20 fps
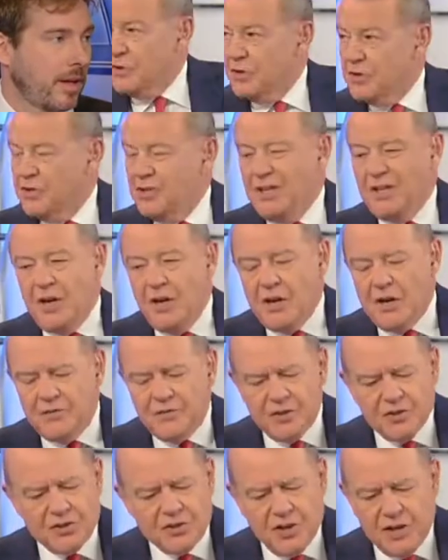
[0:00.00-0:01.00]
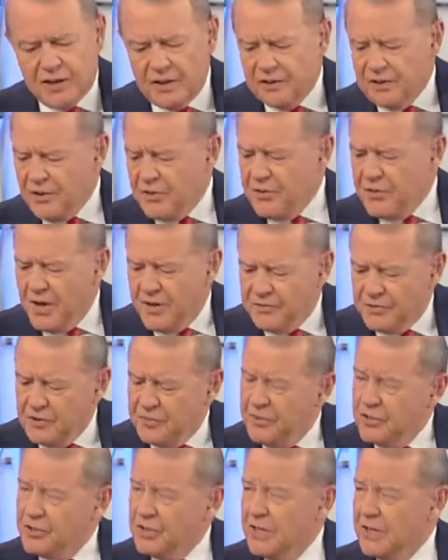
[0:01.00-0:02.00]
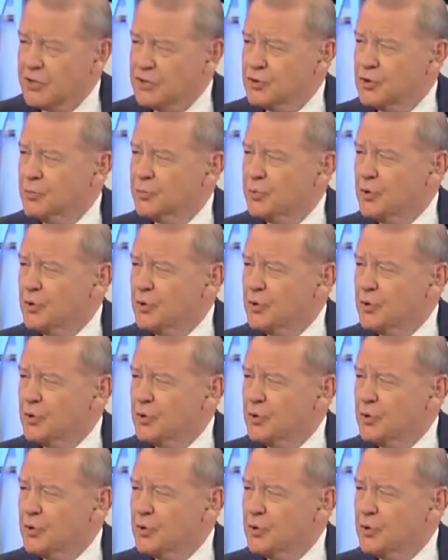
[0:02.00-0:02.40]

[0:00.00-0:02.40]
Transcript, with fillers: because you Absolutely. don't have to settle the theft of intellectual